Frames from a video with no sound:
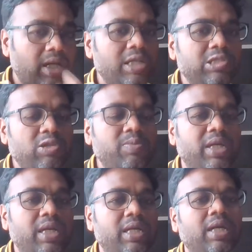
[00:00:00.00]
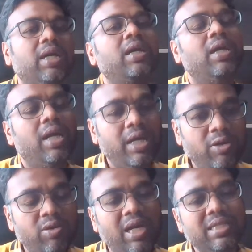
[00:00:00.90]
consume the data and
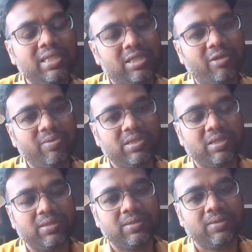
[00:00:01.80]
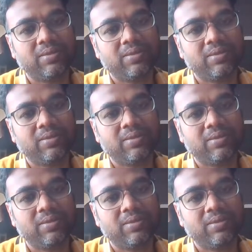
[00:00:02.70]
utilize the services.